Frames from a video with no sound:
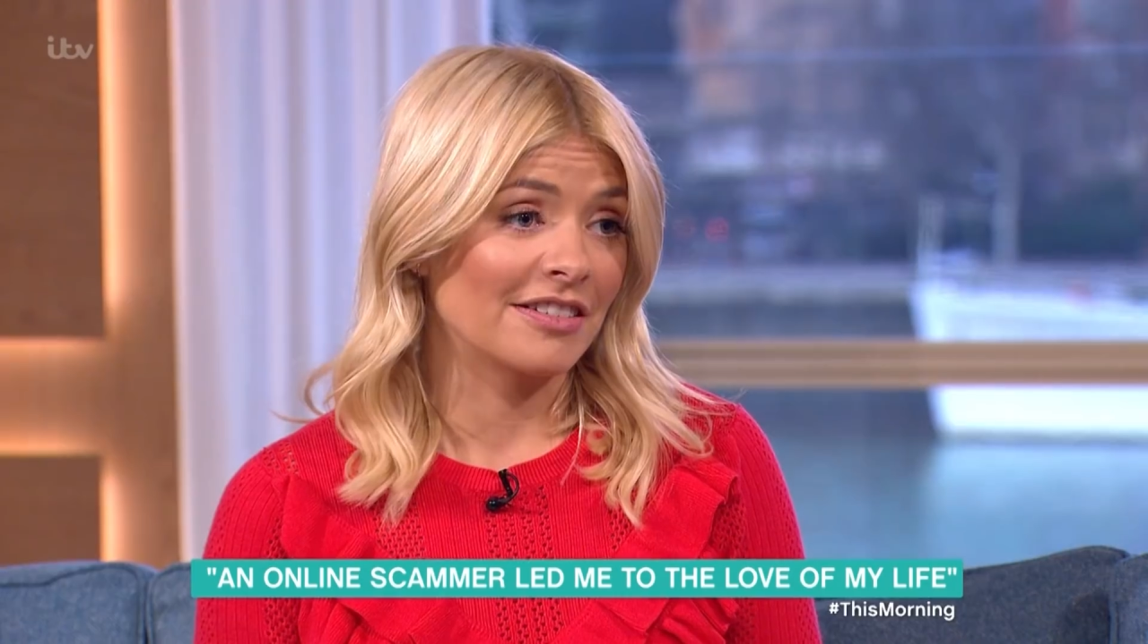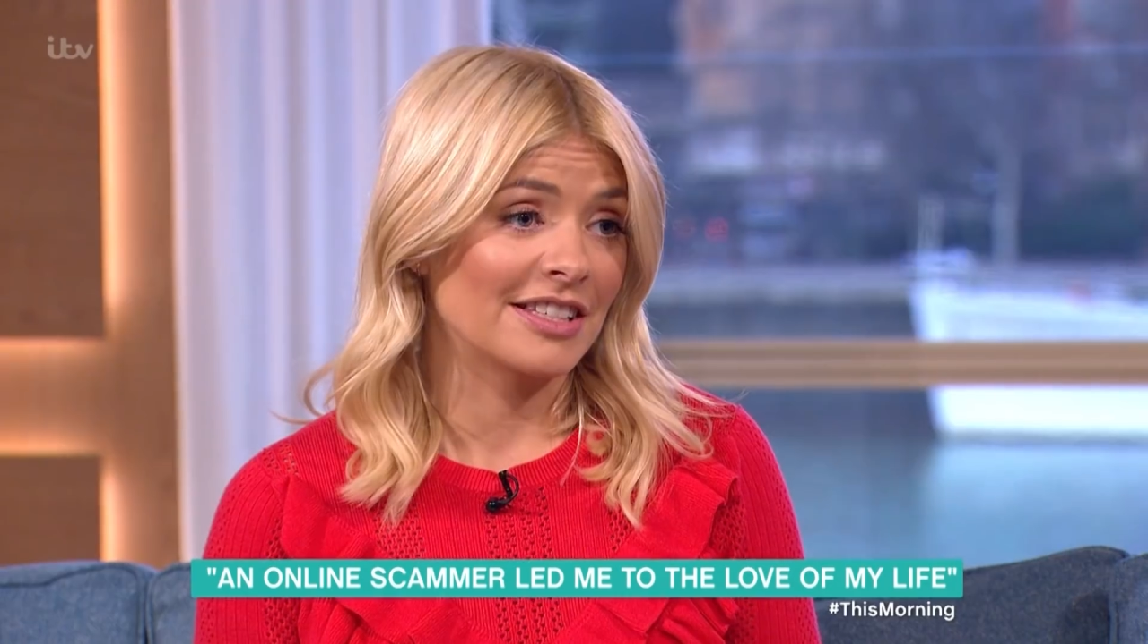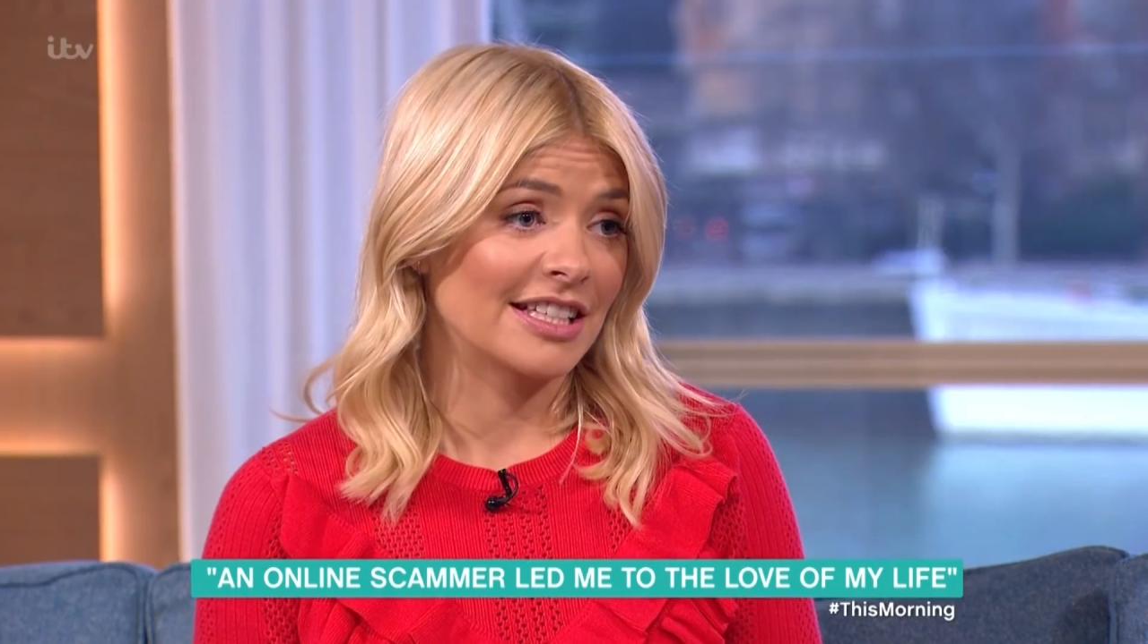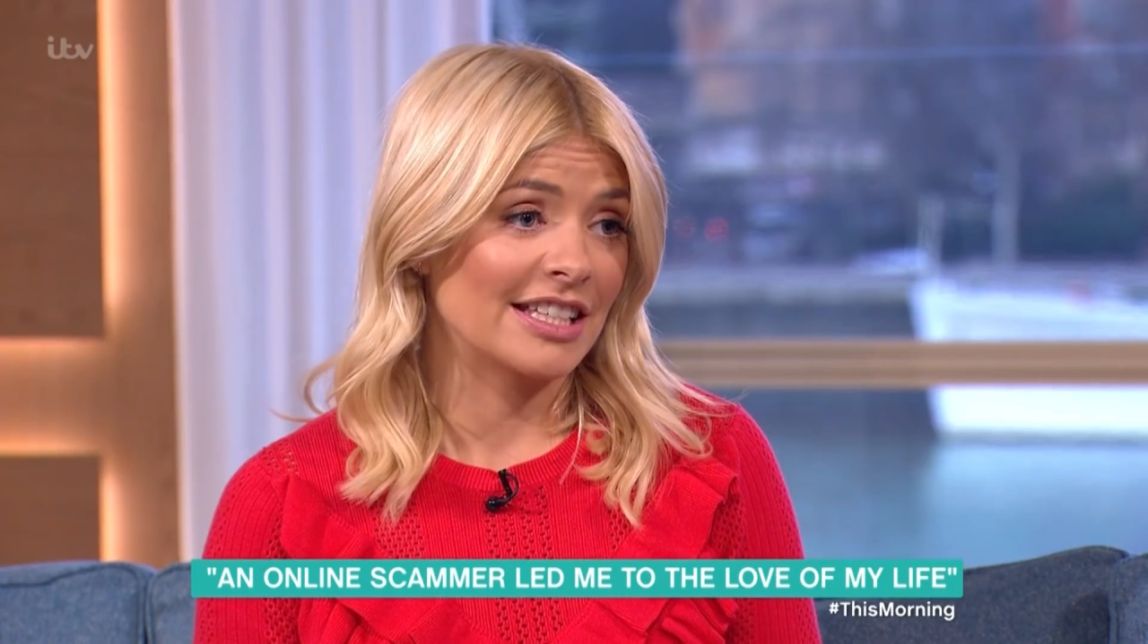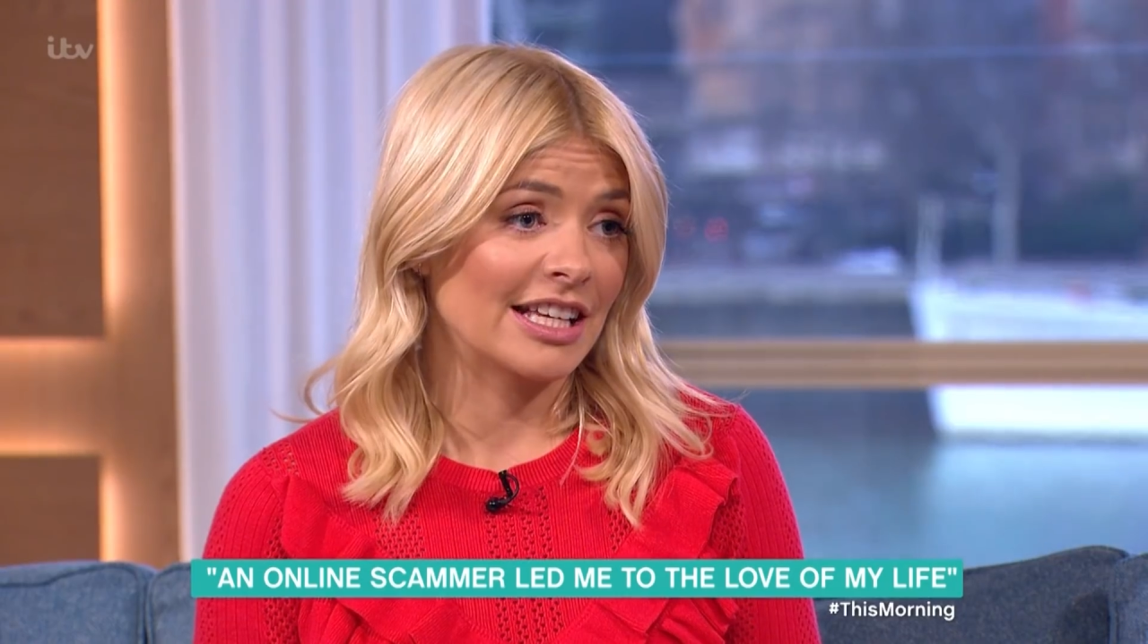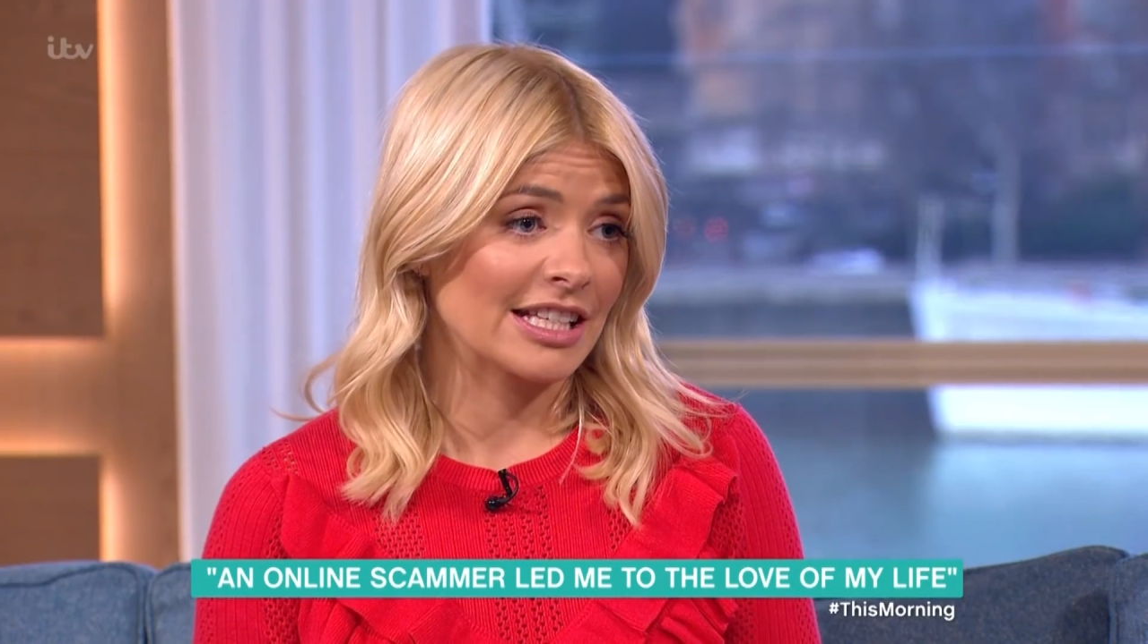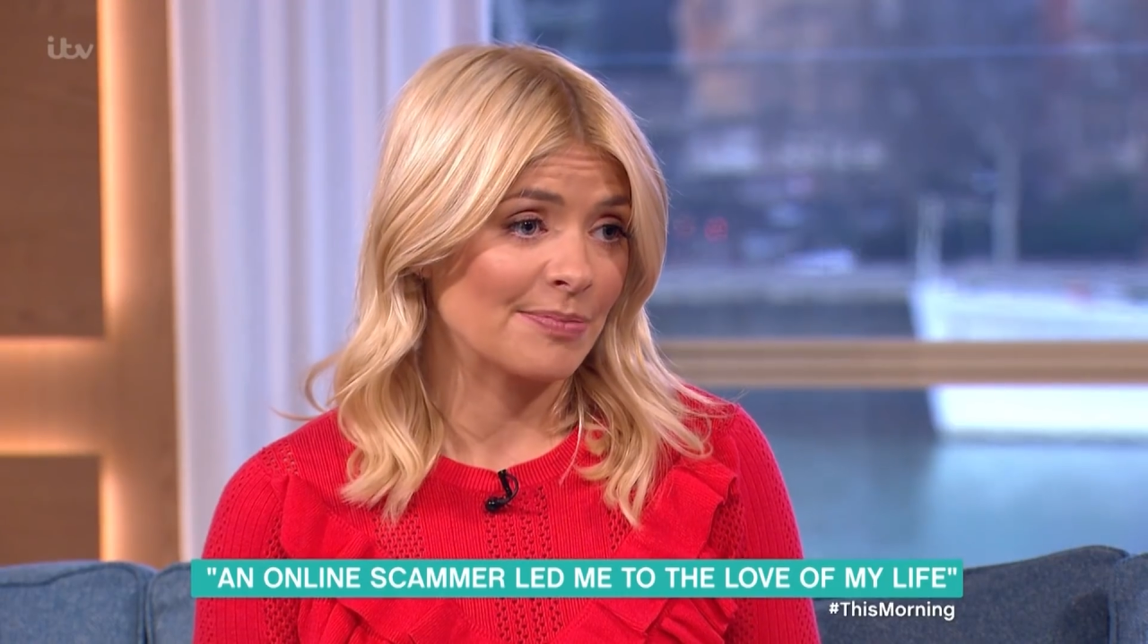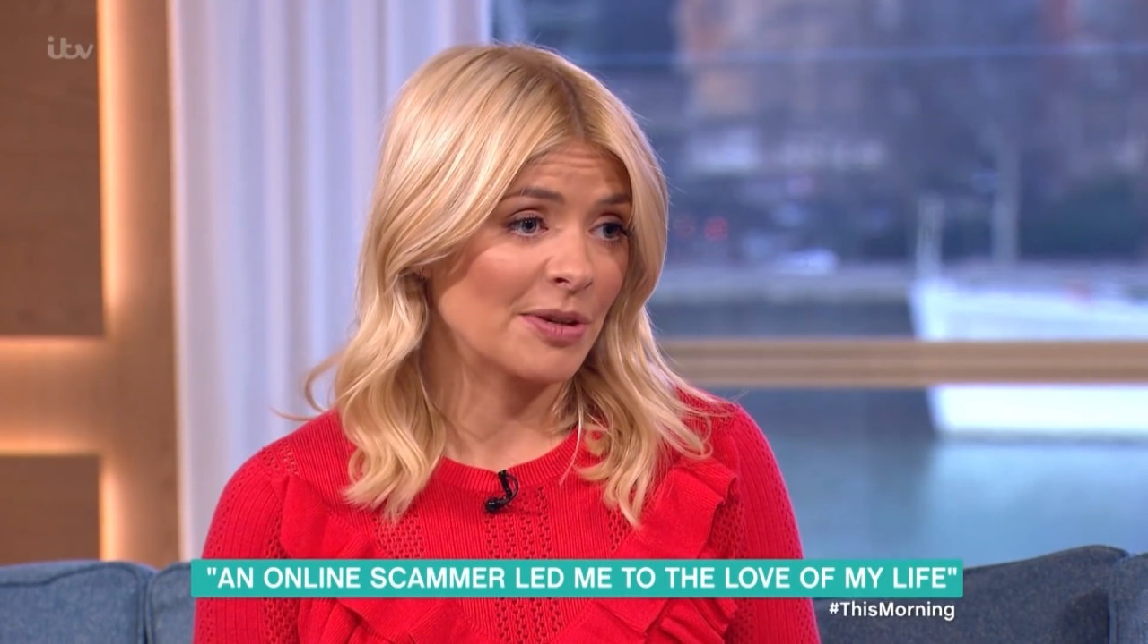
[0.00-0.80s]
the answer to this,